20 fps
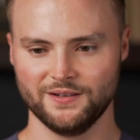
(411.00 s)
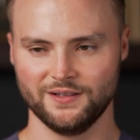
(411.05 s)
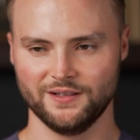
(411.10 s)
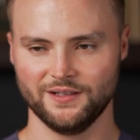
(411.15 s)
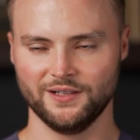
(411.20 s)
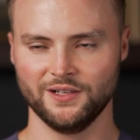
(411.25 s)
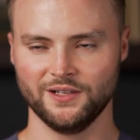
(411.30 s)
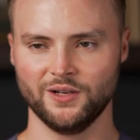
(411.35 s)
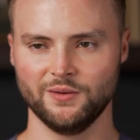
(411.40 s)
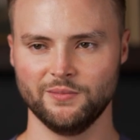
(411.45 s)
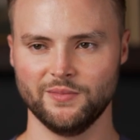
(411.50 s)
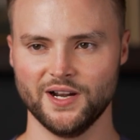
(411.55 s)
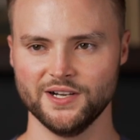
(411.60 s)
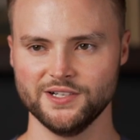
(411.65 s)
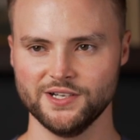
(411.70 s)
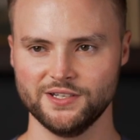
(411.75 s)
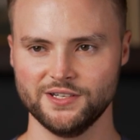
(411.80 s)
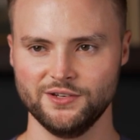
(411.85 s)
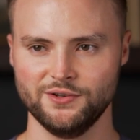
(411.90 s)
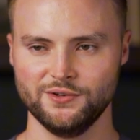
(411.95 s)
Um, I
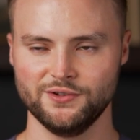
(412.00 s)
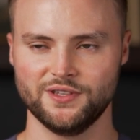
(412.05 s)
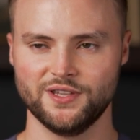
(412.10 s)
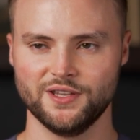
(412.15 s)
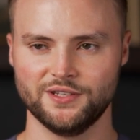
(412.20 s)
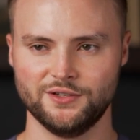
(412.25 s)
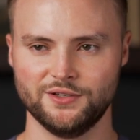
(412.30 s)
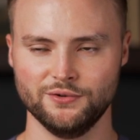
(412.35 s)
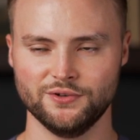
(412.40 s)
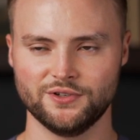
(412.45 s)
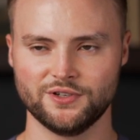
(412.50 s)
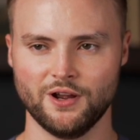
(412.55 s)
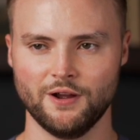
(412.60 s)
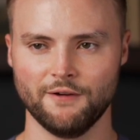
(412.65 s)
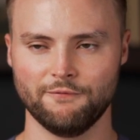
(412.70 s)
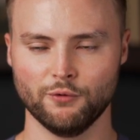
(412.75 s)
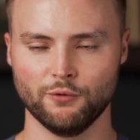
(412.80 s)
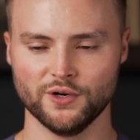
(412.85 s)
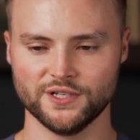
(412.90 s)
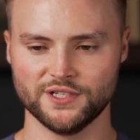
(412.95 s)
just use the two
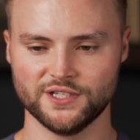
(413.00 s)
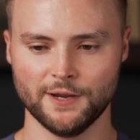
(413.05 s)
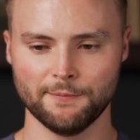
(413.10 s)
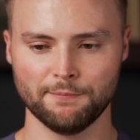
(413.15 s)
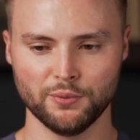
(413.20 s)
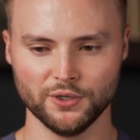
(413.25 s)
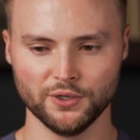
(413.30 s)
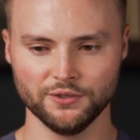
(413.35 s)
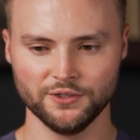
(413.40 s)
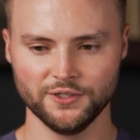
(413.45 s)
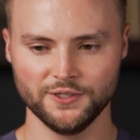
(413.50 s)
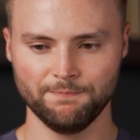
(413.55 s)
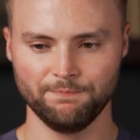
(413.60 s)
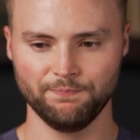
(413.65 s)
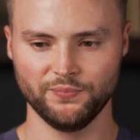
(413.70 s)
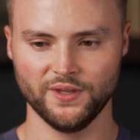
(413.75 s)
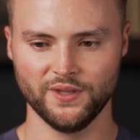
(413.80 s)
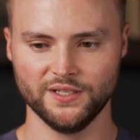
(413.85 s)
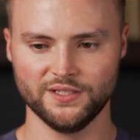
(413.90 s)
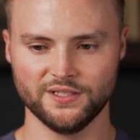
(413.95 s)
software separately.
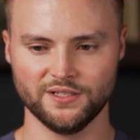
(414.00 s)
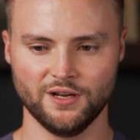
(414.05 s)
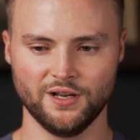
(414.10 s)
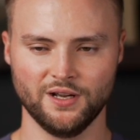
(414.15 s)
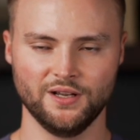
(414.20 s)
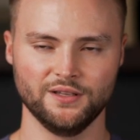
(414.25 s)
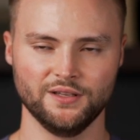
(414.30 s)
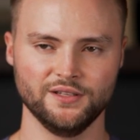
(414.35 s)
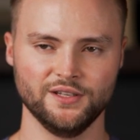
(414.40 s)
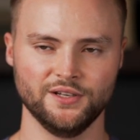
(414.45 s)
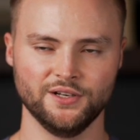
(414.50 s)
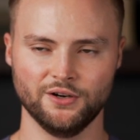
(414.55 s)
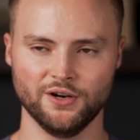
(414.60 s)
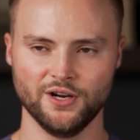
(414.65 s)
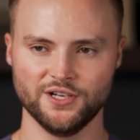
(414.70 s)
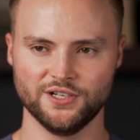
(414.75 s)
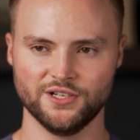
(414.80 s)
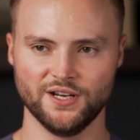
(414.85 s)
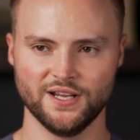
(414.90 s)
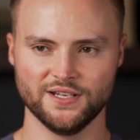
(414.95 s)
Okay. It's not the
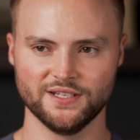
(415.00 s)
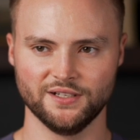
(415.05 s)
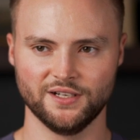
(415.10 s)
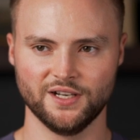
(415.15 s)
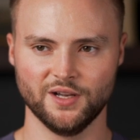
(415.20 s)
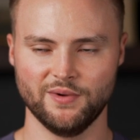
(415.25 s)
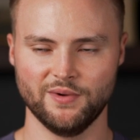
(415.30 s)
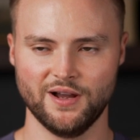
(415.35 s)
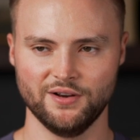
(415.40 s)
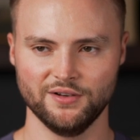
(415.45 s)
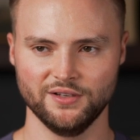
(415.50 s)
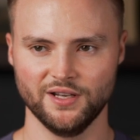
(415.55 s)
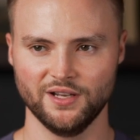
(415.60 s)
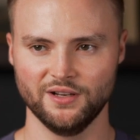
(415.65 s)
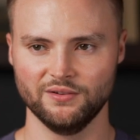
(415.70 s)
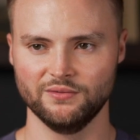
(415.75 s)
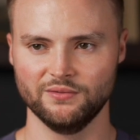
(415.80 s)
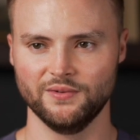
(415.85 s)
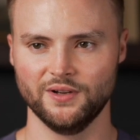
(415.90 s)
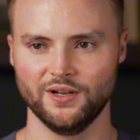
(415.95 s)
integration hasn't come out
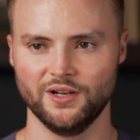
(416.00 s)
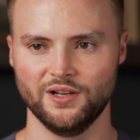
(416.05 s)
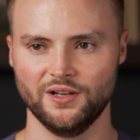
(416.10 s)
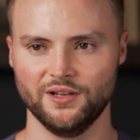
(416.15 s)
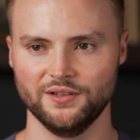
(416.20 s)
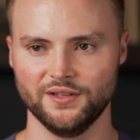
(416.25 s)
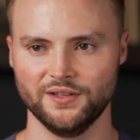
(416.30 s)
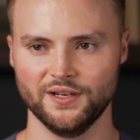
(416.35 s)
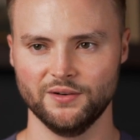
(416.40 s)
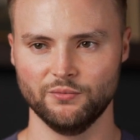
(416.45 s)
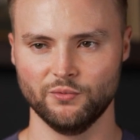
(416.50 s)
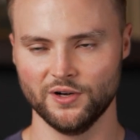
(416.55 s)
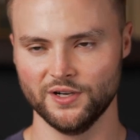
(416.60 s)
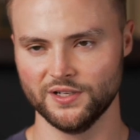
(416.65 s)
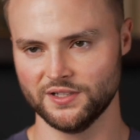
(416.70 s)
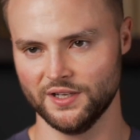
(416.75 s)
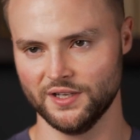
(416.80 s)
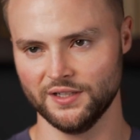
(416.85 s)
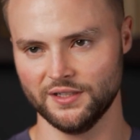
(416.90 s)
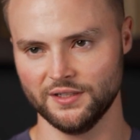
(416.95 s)
yet. Uh, that where
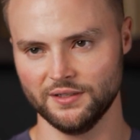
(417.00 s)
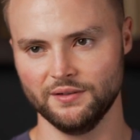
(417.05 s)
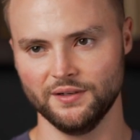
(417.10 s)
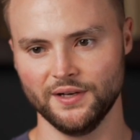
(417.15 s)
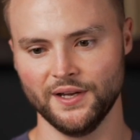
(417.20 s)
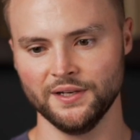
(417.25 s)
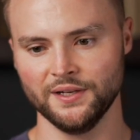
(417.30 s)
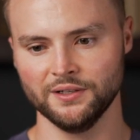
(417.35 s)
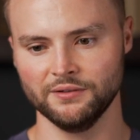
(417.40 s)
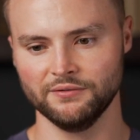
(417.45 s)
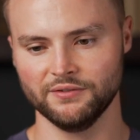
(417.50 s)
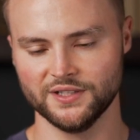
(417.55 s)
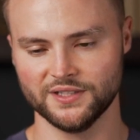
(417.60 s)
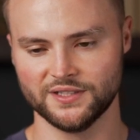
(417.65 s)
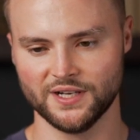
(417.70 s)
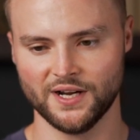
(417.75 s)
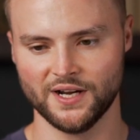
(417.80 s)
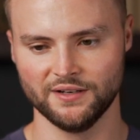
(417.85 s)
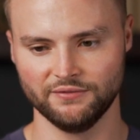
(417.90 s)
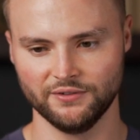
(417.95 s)
it's like native
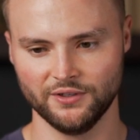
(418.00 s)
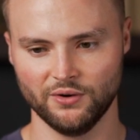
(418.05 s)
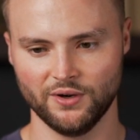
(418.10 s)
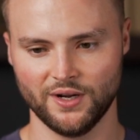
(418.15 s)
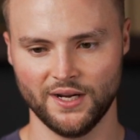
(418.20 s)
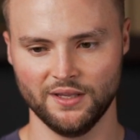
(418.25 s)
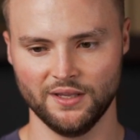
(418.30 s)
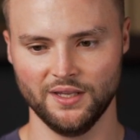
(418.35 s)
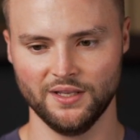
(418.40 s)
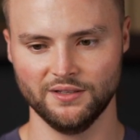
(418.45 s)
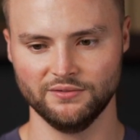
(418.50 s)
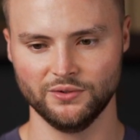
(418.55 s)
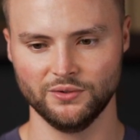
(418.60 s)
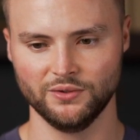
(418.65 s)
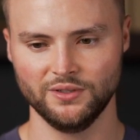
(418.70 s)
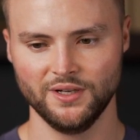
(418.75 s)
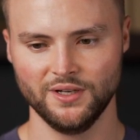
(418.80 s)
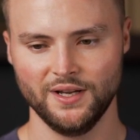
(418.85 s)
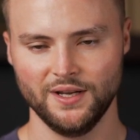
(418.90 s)
inside of Go High Level.